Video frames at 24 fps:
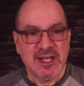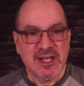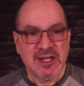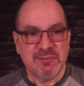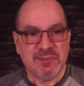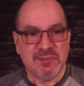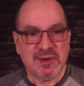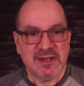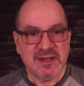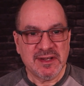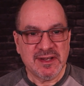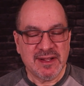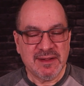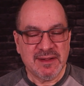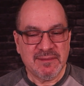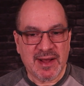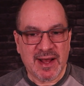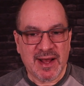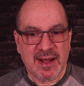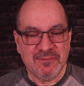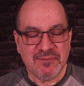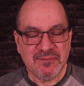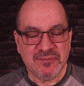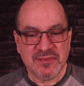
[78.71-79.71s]
But
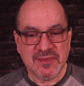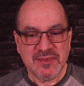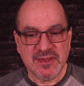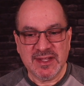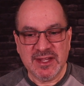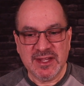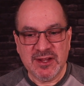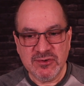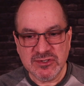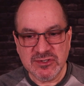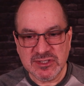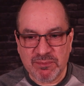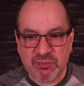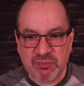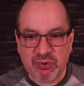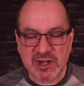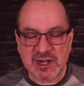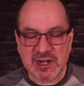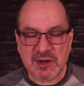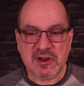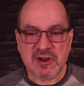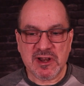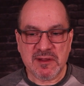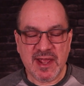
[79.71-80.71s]
here's the
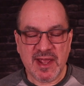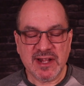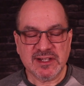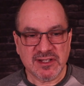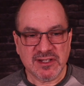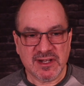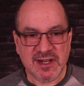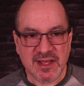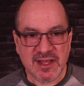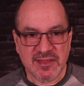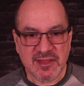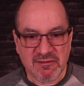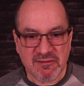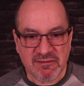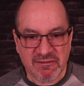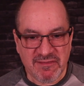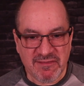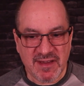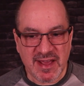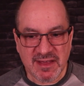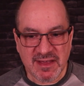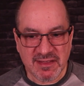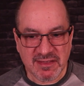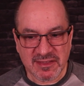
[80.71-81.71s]
point I want to make today that
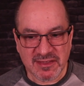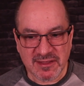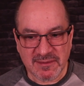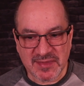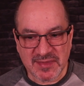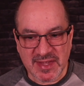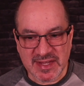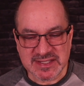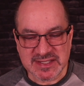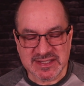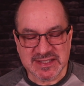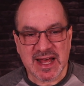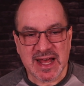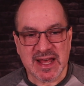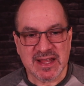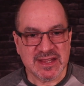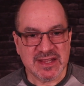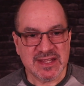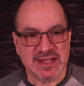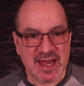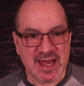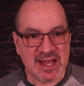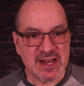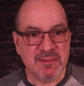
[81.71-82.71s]
faith is not
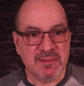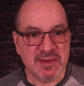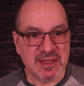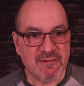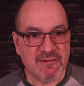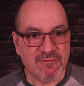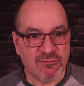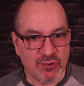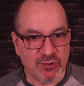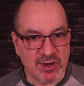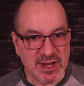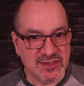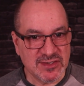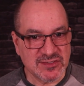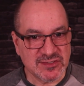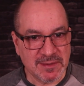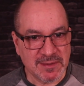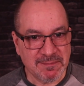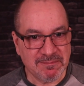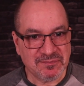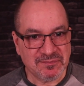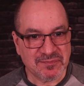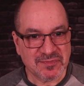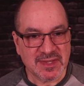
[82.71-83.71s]
the enemy of
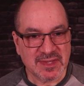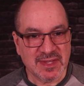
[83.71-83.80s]
reason,